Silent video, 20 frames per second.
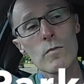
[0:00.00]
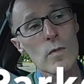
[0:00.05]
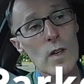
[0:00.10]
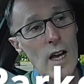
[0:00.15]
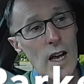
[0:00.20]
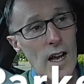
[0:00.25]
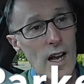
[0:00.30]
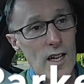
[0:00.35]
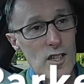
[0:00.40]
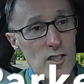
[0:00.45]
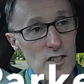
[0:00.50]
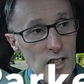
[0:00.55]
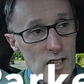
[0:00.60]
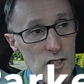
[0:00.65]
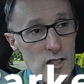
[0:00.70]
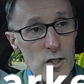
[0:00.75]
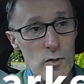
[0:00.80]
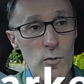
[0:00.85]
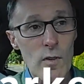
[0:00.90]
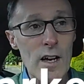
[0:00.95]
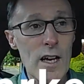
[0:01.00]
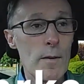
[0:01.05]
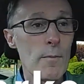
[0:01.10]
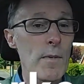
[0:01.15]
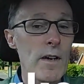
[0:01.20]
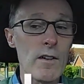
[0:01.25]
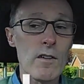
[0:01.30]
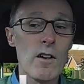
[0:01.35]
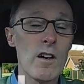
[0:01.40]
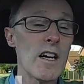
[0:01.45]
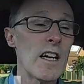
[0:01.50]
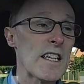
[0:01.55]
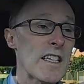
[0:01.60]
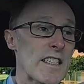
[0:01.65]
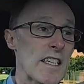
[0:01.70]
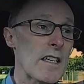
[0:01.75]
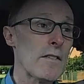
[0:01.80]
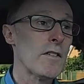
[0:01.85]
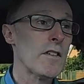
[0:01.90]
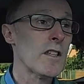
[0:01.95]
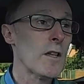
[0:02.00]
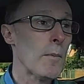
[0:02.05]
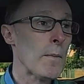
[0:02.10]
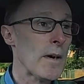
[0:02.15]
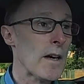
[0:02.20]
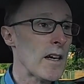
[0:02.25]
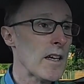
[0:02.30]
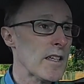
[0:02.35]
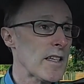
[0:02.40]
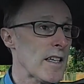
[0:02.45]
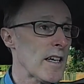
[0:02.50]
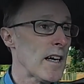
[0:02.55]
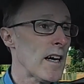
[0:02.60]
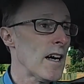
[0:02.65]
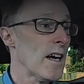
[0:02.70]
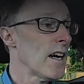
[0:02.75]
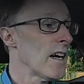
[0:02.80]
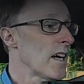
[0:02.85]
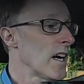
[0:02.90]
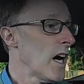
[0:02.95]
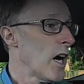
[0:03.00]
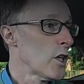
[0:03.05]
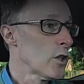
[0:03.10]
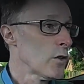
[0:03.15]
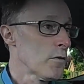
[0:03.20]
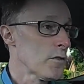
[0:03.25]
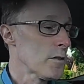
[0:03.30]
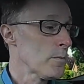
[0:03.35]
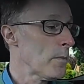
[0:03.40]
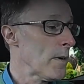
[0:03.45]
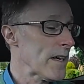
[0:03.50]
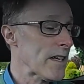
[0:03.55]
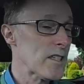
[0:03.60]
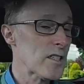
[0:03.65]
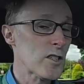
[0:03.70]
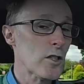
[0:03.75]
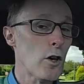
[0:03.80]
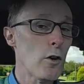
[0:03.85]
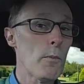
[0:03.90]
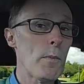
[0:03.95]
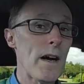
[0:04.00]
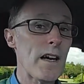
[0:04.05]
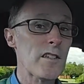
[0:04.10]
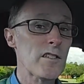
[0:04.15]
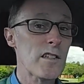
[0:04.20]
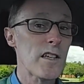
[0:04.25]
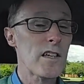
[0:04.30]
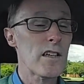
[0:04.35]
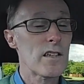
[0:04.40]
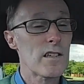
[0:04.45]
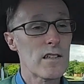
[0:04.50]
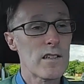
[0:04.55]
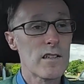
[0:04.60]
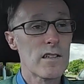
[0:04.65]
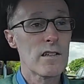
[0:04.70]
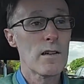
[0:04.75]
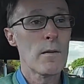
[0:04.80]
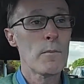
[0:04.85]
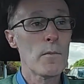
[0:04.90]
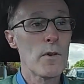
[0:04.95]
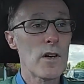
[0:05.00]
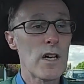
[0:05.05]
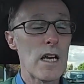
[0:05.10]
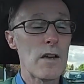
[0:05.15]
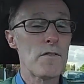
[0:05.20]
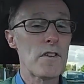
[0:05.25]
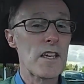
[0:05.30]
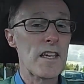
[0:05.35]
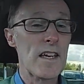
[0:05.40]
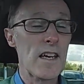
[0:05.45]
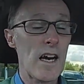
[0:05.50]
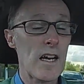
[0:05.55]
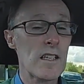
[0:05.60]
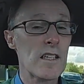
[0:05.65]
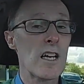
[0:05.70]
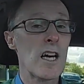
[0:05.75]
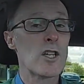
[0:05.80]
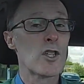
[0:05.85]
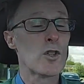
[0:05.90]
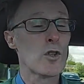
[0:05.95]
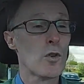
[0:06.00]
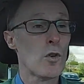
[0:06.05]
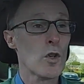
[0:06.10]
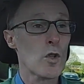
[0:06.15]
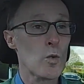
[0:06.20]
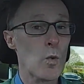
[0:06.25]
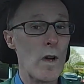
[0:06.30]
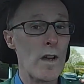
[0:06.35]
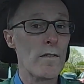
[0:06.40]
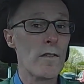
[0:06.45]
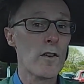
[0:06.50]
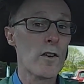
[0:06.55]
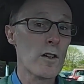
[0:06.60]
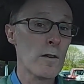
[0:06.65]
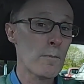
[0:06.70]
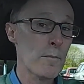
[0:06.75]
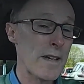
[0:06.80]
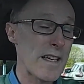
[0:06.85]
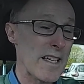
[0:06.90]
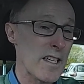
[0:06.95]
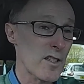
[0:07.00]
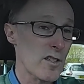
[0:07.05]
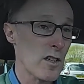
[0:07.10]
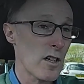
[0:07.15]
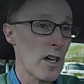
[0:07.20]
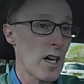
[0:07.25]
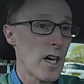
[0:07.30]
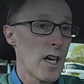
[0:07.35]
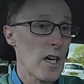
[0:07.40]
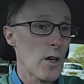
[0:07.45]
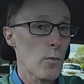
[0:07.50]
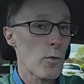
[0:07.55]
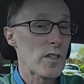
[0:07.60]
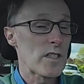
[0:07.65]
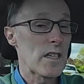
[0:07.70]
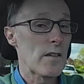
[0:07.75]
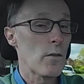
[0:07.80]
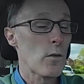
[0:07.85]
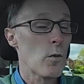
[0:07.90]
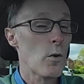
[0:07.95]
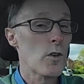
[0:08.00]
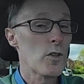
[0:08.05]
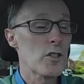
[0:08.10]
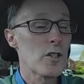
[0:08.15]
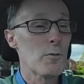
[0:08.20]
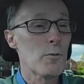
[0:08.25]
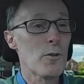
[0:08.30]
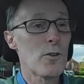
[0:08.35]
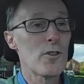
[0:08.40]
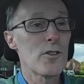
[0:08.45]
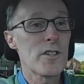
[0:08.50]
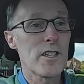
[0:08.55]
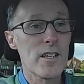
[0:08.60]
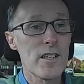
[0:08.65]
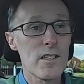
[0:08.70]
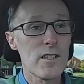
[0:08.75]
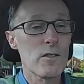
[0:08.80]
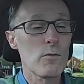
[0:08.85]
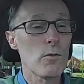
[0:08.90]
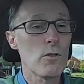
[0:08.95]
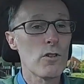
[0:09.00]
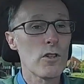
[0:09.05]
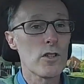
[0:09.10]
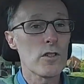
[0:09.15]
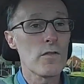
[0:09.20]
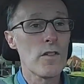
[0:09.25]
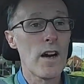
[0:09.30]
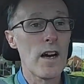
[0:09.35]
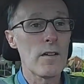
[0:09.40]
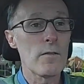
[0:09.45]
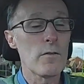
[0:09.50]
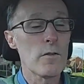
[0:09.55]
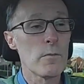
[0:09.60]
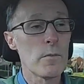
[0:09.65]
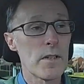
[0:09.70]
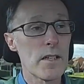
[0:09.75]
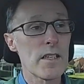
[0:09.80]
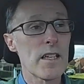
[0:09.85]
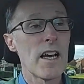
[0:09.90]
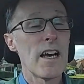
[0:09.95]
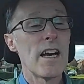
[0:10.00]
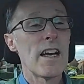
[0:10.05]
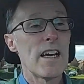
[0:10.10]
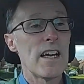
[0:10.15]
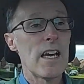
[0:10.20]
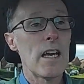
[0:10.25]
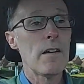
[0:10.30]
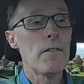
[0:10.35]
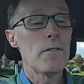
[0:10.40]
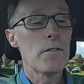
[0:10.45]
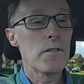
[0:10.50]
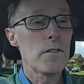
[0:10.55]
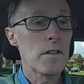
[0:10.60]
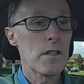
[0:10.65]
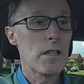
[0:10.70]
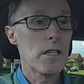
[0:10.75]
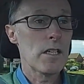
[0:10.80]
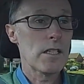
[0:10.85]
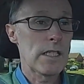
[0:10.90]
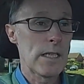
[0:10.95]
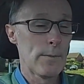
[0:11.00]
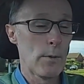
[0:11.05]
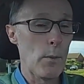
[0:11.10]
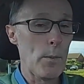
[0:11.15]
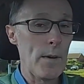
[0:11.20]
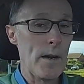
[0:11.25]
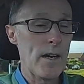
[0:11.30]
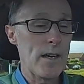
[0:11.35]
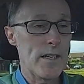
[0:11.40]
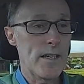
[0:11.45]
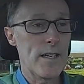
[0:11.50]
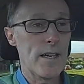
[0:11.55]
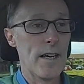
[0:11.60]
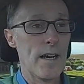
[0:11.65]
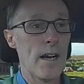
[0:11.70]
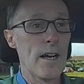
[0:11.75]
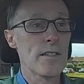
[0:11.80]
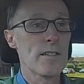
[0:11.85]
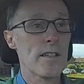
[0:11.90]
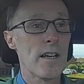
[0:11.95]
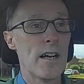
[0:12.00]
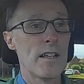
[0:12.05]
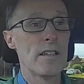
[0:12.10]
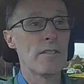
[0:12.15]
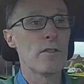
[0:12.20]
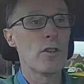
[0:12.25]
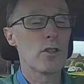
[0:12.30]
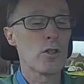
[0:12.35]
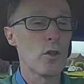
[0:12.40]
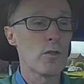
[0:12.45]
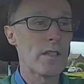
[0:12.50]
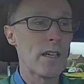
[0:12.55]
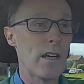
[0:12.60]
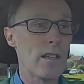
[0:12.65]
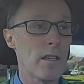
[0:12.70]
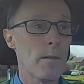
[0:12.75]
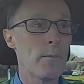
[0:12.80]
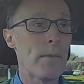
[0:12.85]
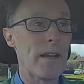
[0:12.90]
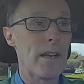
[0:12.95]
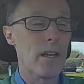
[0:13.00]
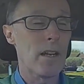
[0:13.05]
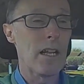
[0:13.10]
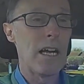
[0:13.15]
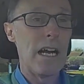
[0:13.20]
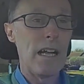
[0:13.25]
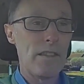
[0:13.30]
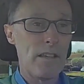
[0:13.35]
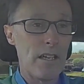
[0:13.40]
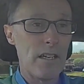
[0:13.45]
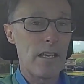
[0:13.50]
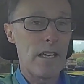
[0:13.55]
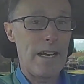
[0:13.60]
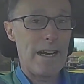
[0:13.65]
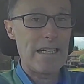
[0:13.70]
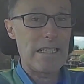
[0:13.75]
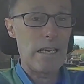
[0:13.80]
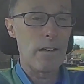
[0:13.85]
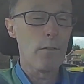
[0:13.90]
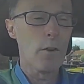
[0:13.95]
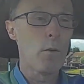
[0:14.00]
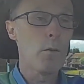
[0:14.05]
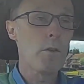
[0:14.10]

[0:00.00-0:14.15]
That centre right mirror, giving the parked car enough space to go past it. Remember, if you can, a door's width or a metre, whichever one you're working, it works fine for me. If it's double parked cars and you've got to go down the middle, then line yourself up with